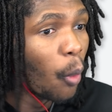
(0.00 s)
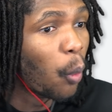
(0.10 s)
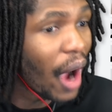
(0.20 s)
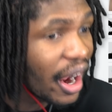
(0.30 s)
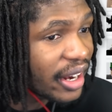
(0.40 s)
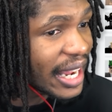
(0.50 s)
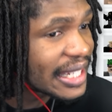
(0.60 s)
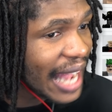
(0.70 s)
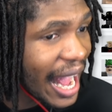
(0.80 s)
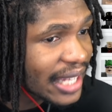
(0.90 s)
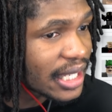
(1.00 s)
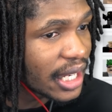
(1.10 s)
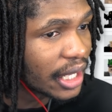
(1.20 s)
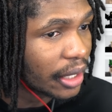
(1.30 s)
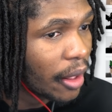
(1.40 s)
Why are they
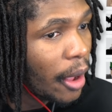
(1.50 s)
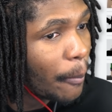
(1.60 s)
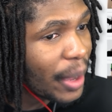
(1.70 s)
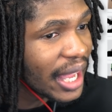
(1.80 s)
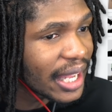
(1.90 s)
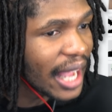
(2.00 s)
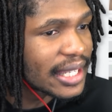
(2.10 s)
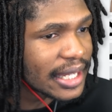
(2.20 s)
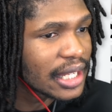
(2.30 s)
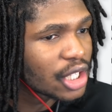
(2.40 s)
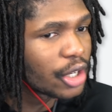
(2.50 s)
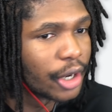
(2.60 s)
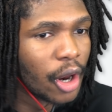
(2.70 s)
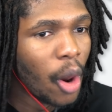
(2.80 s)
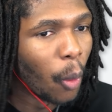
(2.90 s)
taxing? Pig Exister.
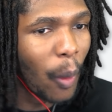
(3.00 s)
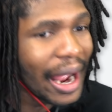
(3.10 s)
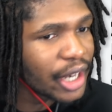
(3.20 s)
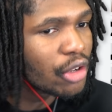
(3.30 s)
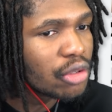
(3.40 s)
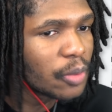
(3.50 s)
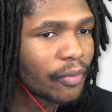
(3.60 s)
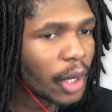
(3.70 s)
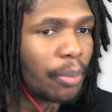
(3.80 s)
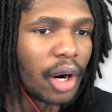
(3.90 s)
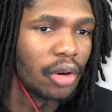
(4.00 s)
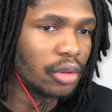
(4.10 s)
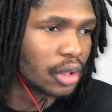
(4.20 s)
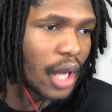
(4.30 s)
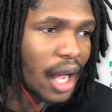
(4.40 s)
Why are you...
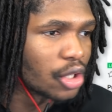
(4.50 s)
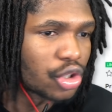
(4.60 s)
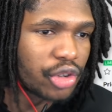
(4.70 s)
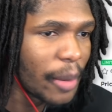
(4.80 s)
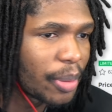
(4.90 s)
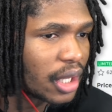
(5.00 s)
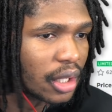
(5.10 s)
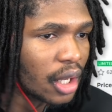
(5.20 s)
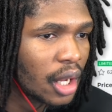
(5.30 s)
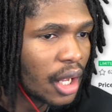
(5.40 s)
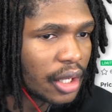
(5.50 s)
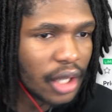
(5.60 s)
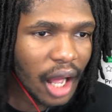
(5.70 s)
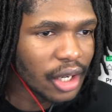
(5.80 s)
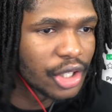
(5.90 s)
Bro, y'all tripping.
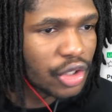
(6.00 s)
Y'all are